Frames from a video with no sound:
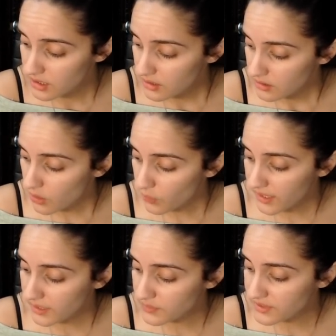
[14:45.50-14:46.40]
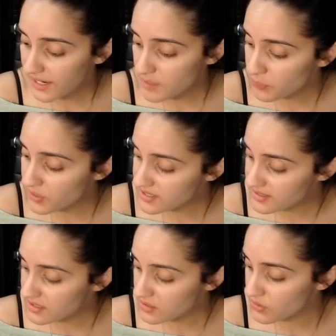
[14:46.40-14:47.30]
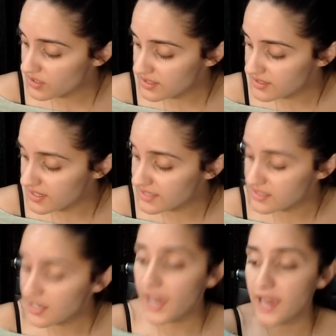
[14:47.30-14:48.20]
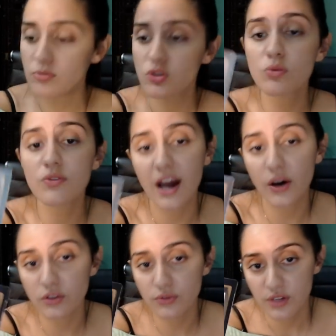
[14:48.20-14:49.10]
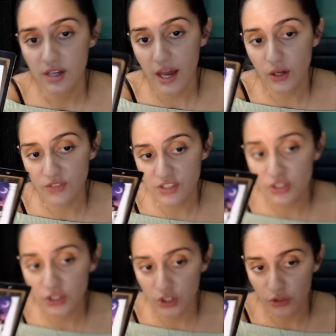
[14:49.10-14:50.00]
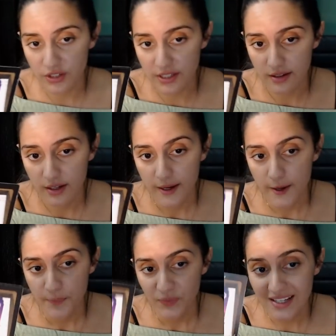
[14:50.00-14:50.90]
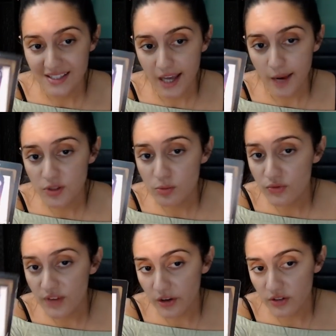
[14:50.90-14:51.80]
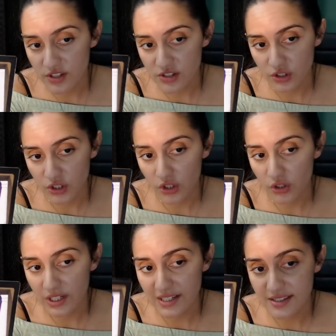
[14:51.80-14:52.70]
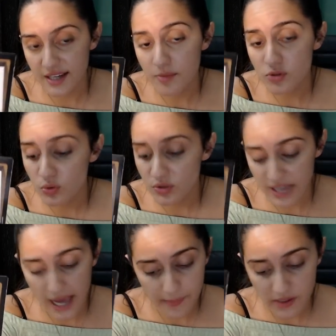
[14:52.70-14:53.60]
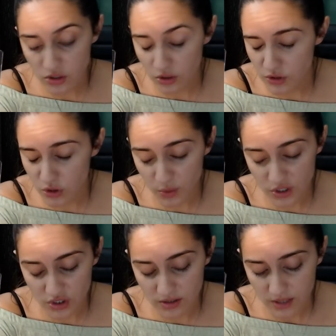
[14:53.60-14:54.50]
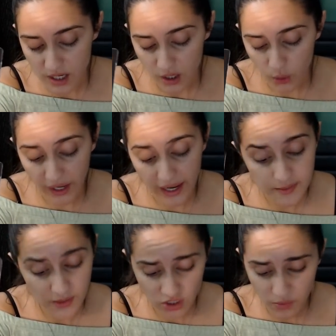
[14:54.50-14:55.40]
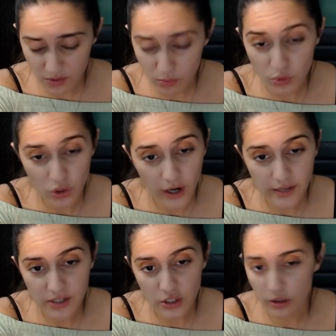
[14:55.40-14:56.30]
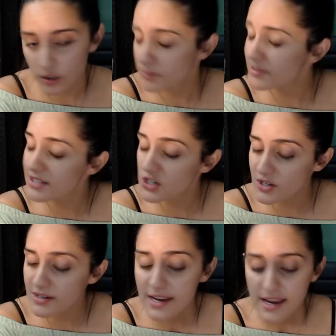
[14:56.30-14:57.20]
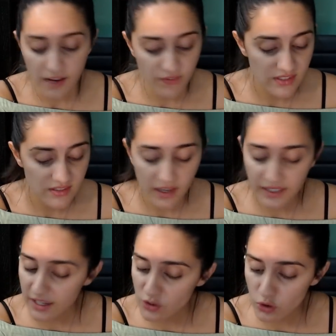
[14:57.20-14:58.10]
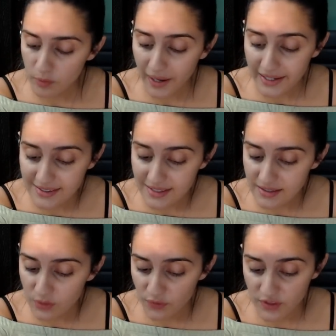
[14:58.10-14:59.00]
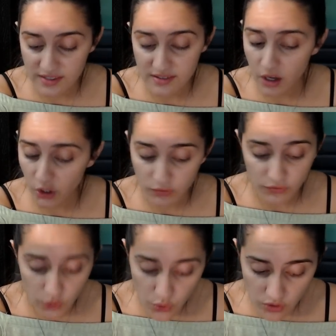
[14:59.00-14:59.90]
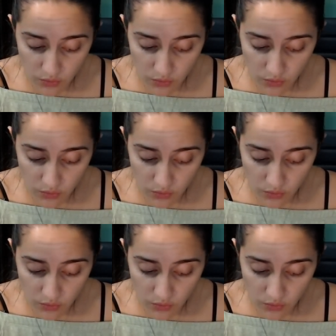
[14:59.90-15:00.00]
okay, with the High Priestess. So it's time to move out of insecurity. It's time to move out of insecurity. It's time to tap into your intuition, okay, especially with the Moon card being your current position. If this is not a Cancer or Pisces, or if this is not confusion